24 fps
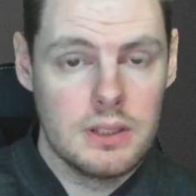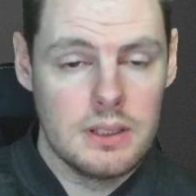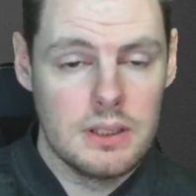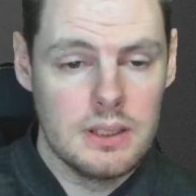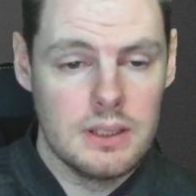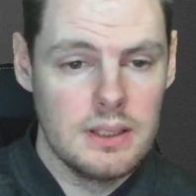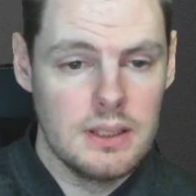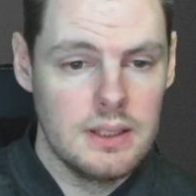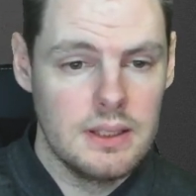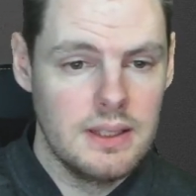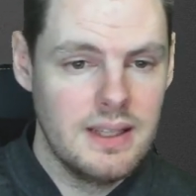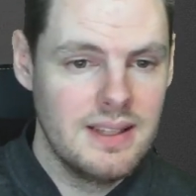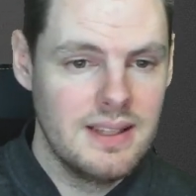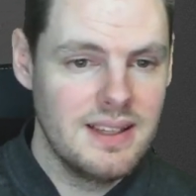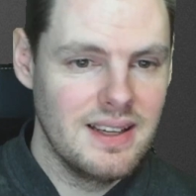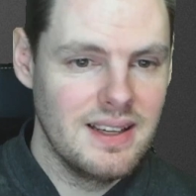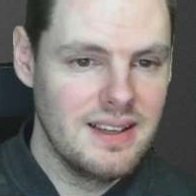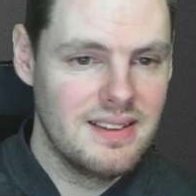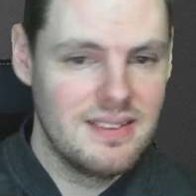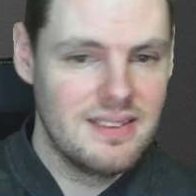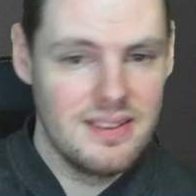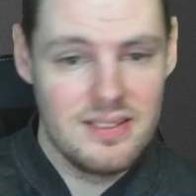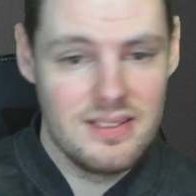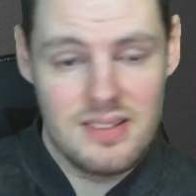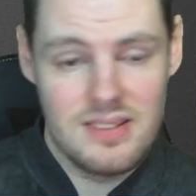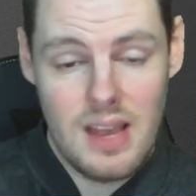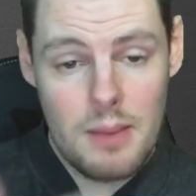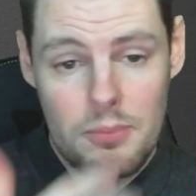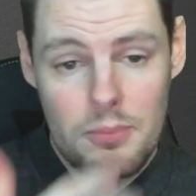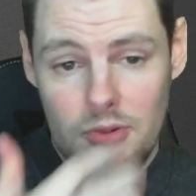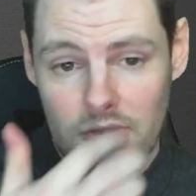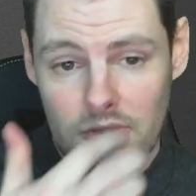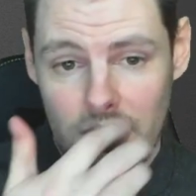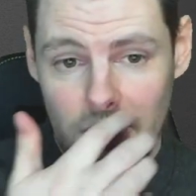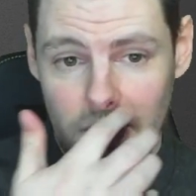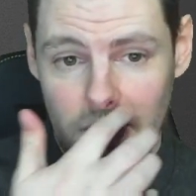It's
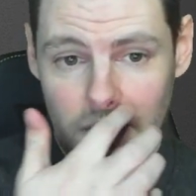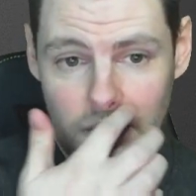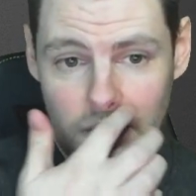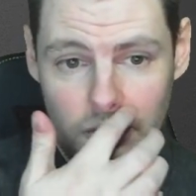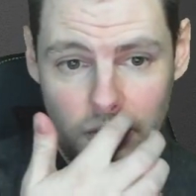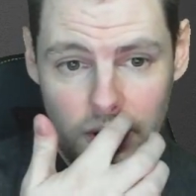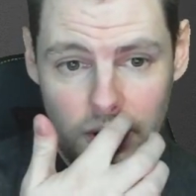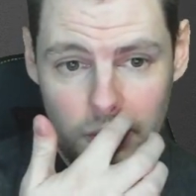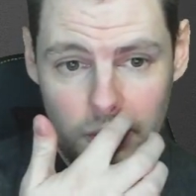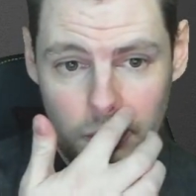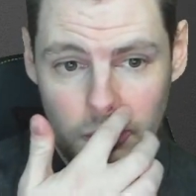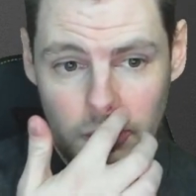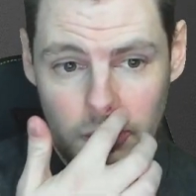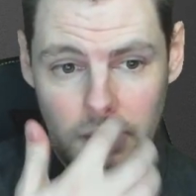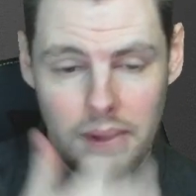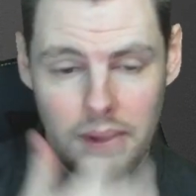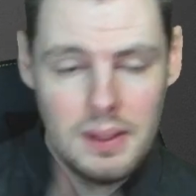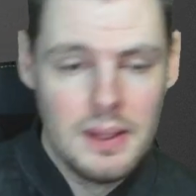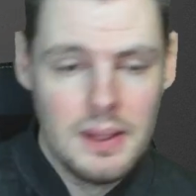absolutely incredible.